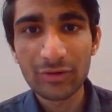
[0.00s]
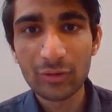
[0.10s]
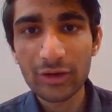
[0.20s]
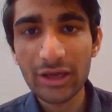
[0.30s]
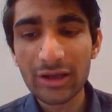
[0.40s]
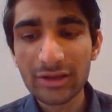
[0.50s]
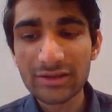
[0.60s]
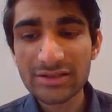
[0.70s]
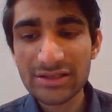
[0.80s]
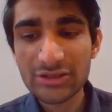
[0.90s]
Okay,
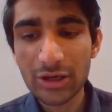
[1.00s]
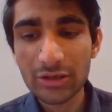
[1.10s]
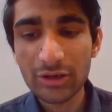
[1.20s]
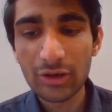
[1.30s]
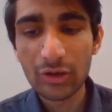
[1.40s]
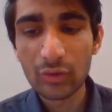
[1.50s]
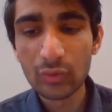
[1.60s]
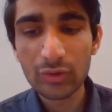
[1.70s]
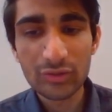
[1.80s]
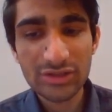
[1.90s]
this is not
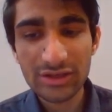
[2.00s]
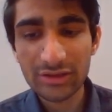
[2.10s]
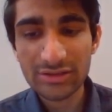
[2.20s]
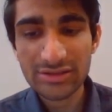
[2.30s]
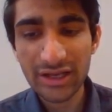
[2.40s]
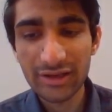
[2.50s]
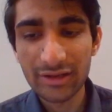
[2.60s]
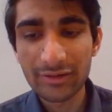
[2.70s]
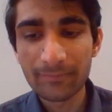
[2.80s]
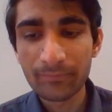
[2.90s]
root user sign
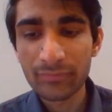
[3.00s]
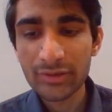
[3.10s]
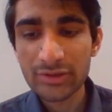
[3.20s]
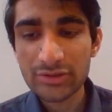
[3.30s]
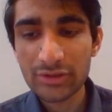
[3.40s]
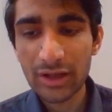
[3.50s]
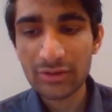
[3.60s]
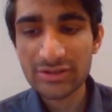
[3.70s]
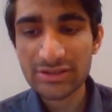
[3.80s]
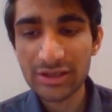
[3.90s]
in. So
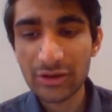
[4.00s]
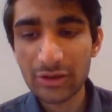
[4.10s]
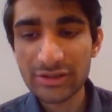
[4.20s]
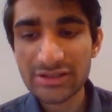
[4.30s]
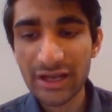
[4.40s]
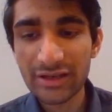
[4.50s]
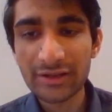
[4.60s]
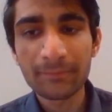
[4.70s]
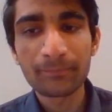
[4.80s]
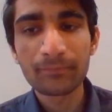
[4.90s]
now just click on the sign in.